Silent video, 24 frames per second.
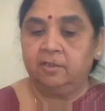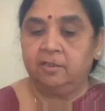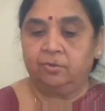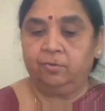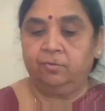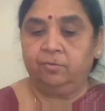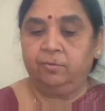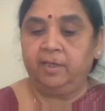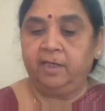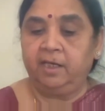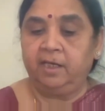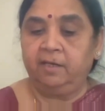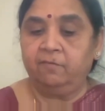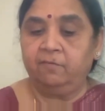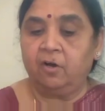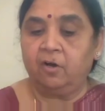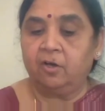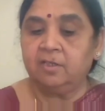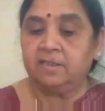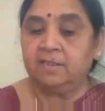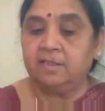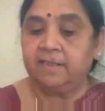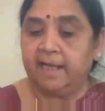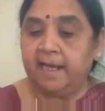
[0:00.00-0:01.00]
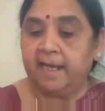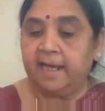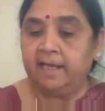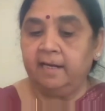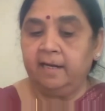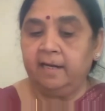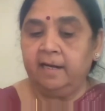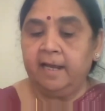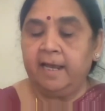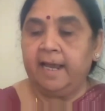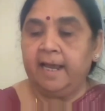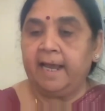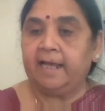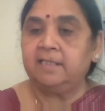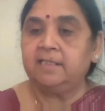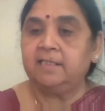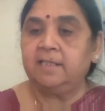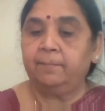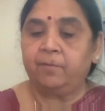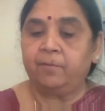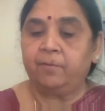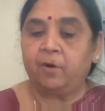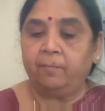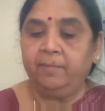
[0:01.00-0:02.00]
So he was there
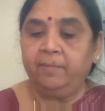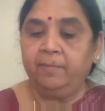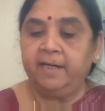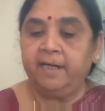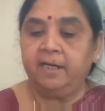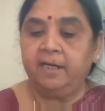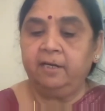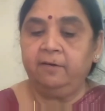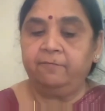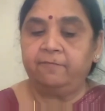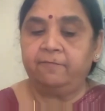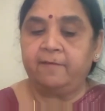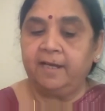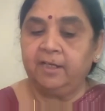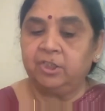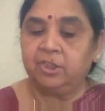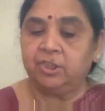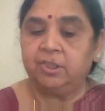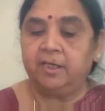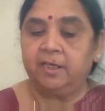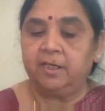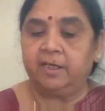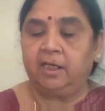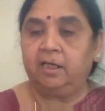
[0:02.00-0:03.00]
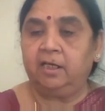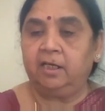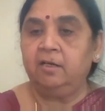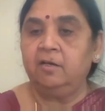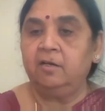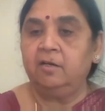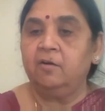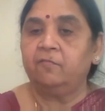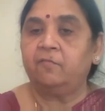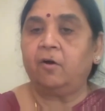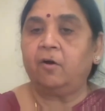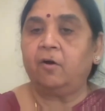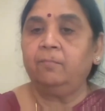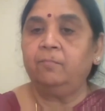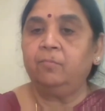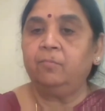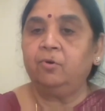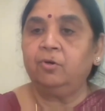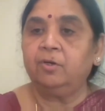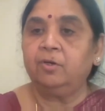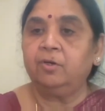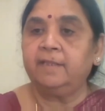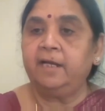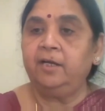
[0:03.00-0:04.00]
as a prominent functionary for
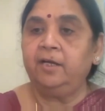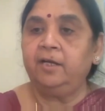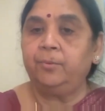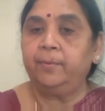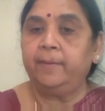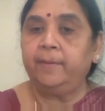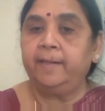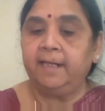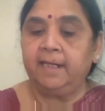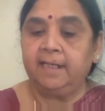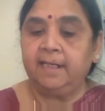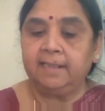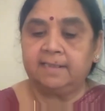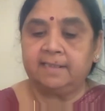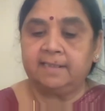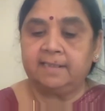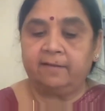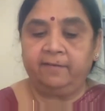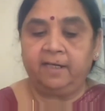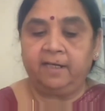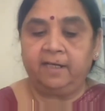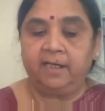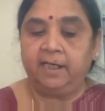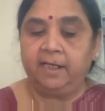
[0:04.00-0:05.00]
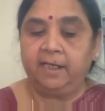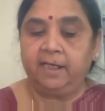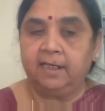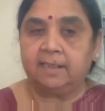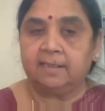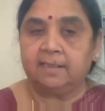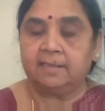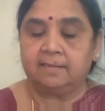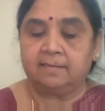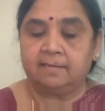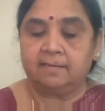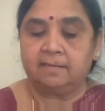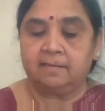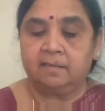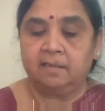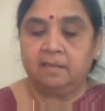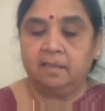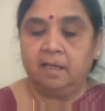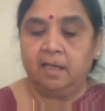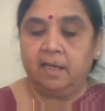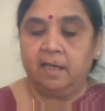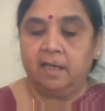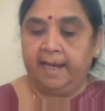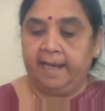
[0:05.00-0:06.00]
more than 27 years.
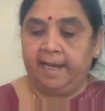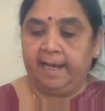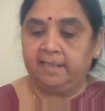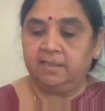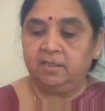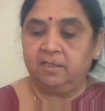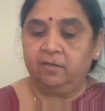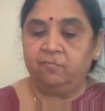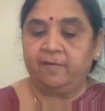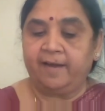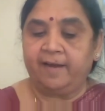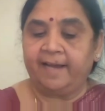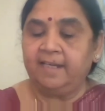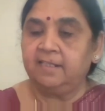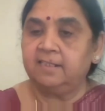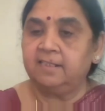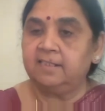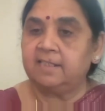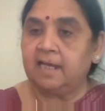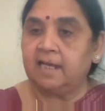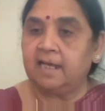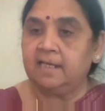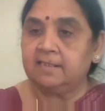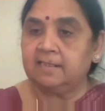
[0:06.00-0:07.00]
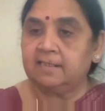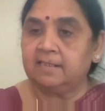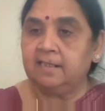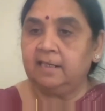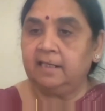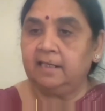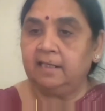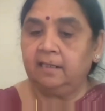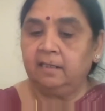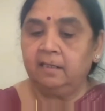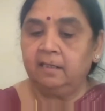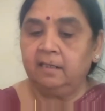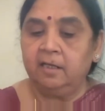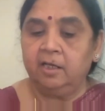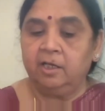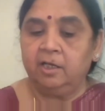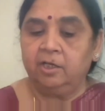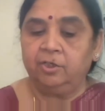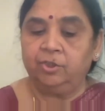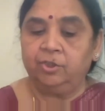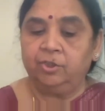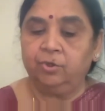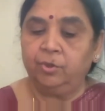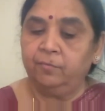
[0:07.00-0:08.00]
As a vice chancellor,
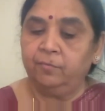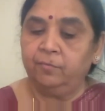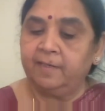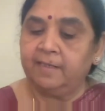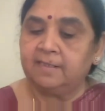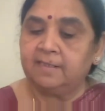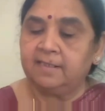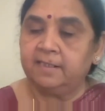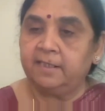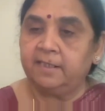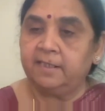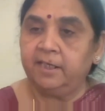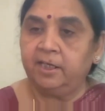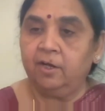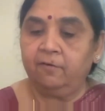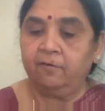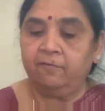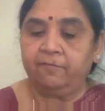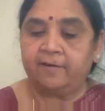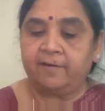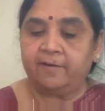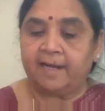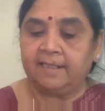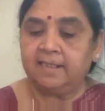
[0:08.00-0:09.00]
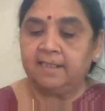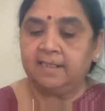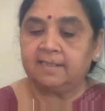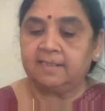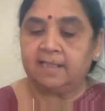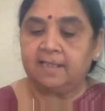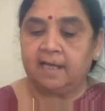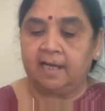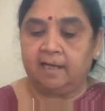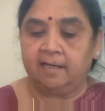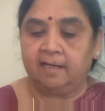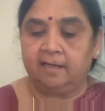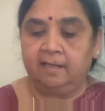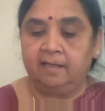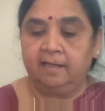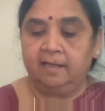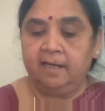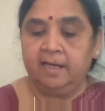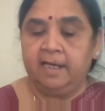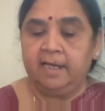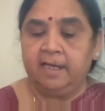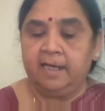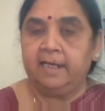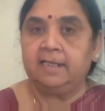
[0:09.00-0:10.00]
University of Rajasthan,
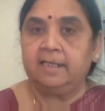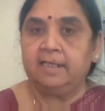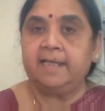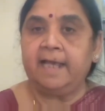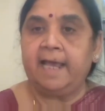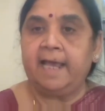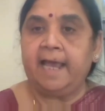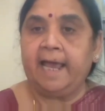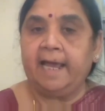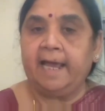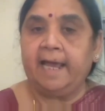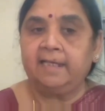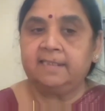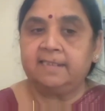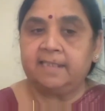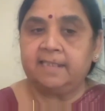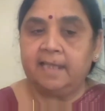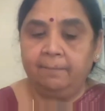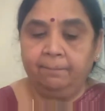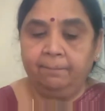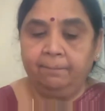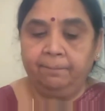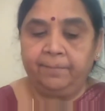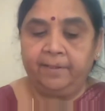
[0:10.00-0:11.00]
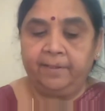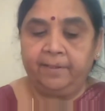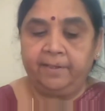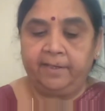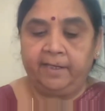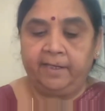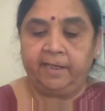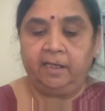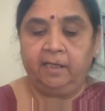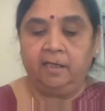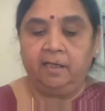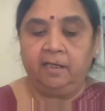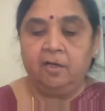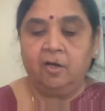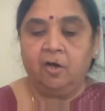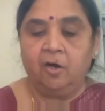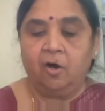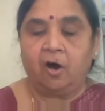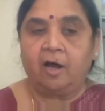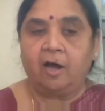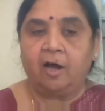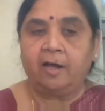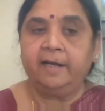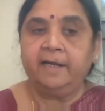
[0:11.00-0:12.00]
his exemplary
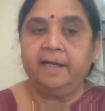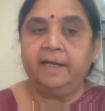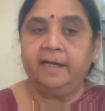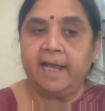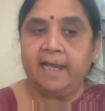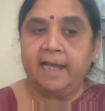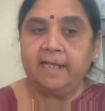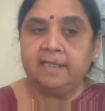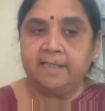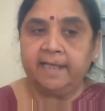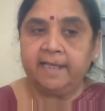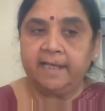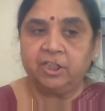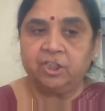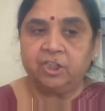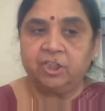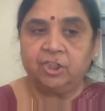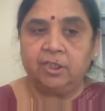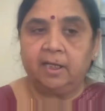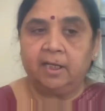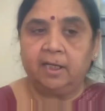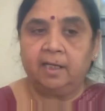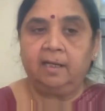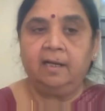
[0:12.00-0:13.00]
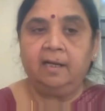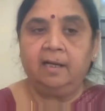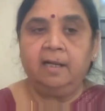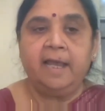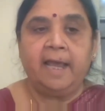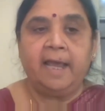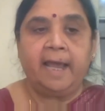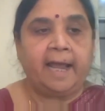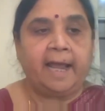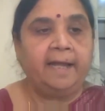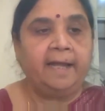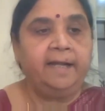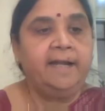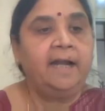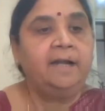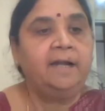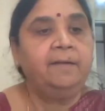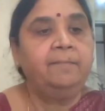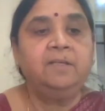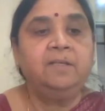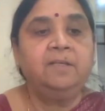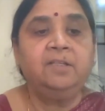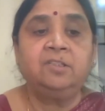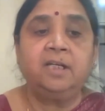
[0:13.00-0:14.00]
organizational and
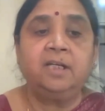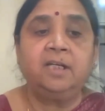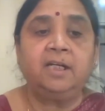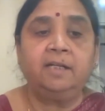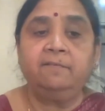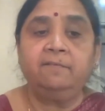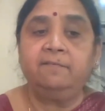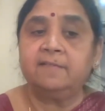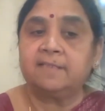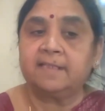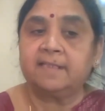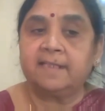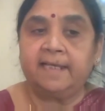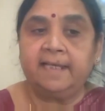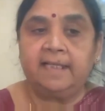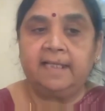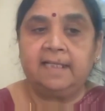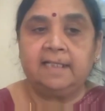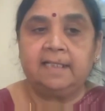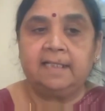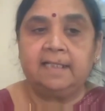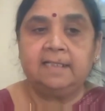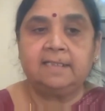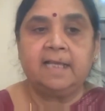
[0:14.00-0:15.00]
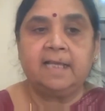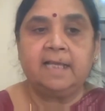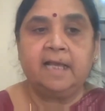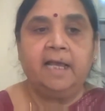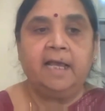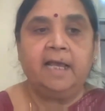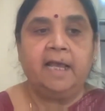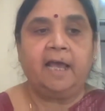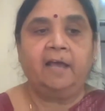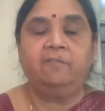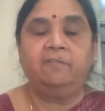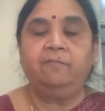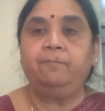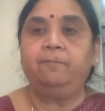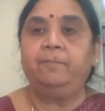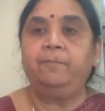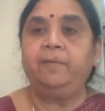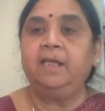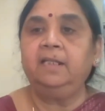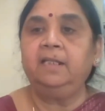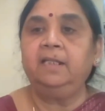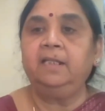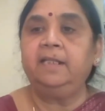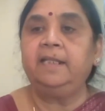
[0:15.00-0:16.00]
administrative skills have
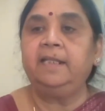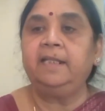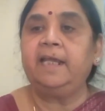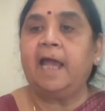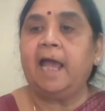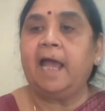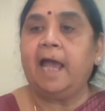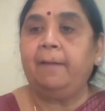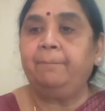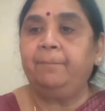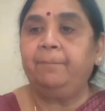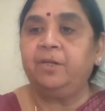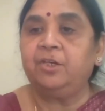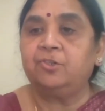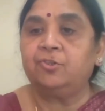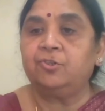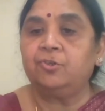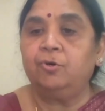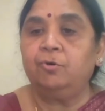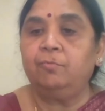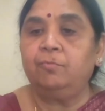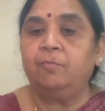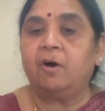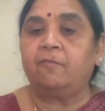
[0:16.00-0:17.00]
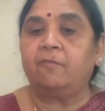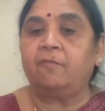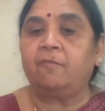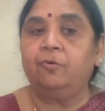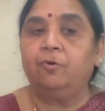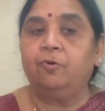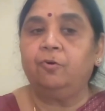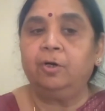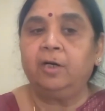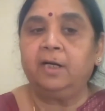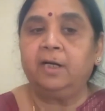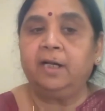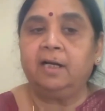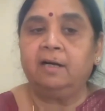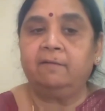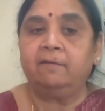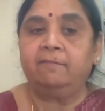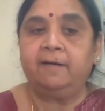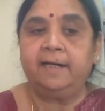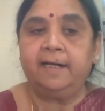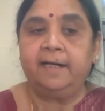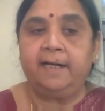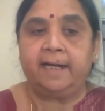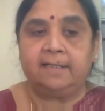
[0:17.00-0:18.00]
been the epitome of good
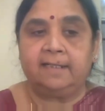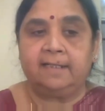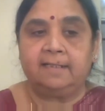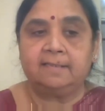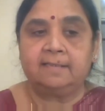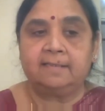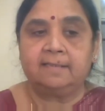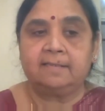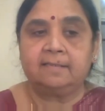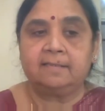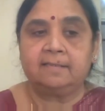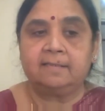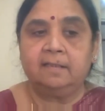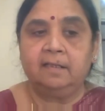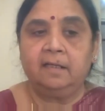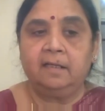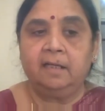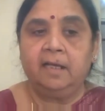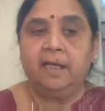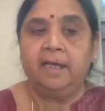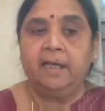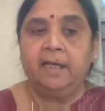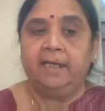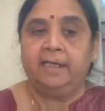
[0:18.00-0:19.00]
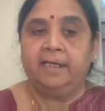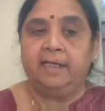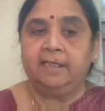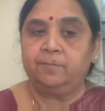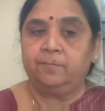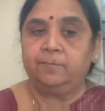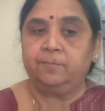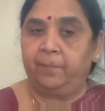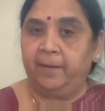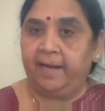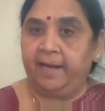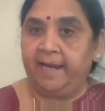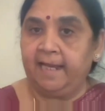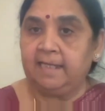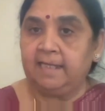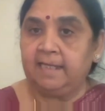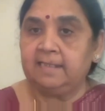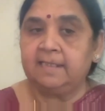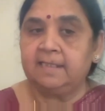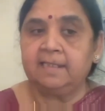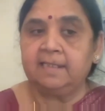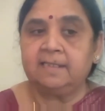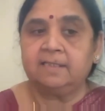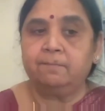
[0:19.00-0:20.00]
governance. His
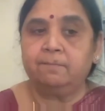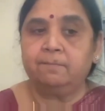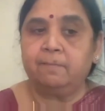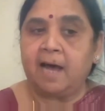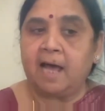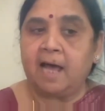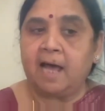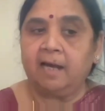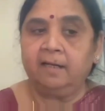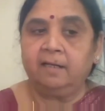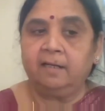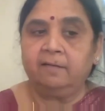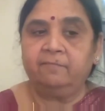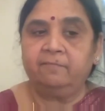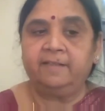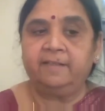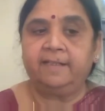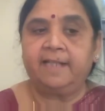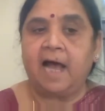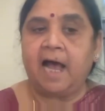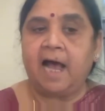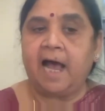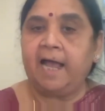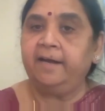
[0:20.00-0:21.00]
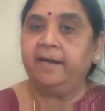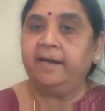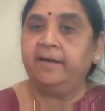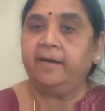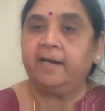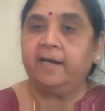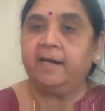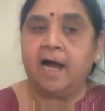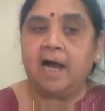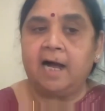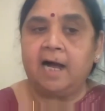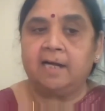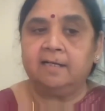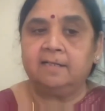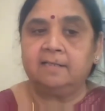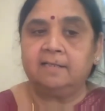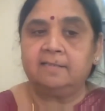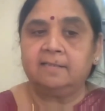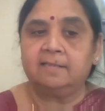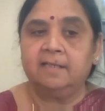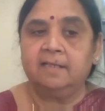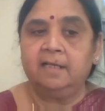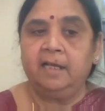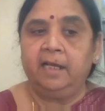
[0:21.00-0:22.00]
place is marked with high
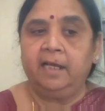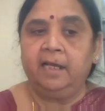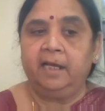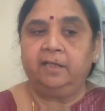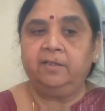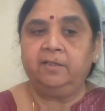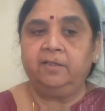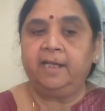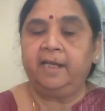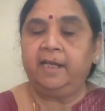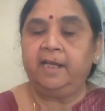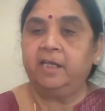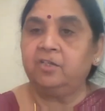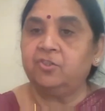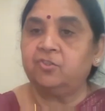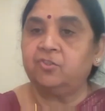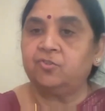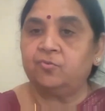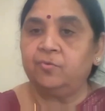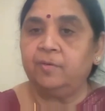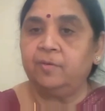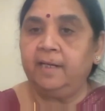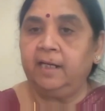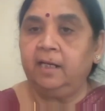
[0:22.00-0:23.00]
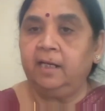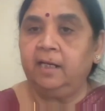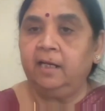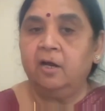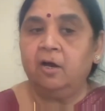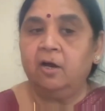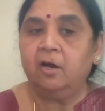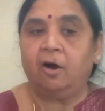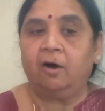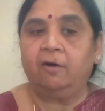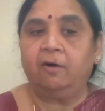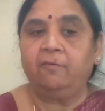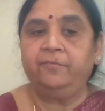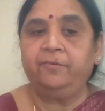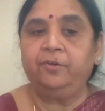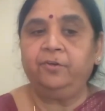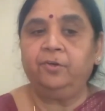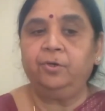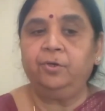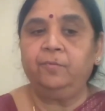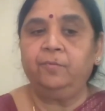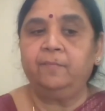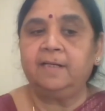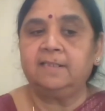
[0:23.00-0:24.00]
regards in the history of
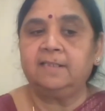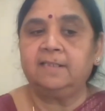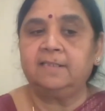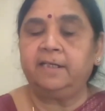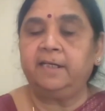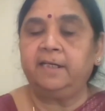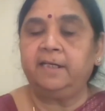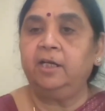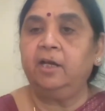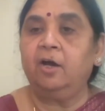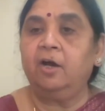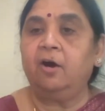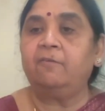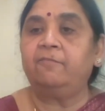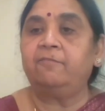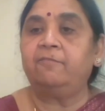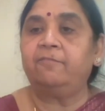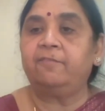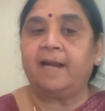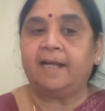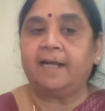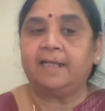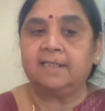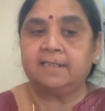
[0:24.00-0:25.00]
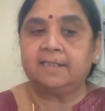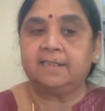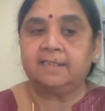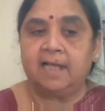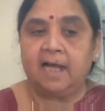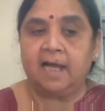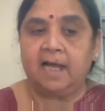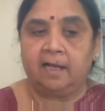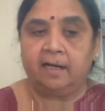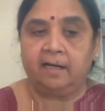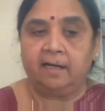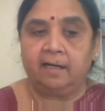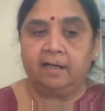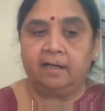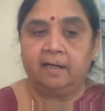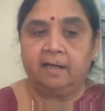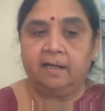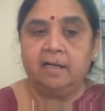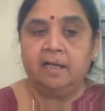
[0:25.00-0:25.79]
University of Rajasthan.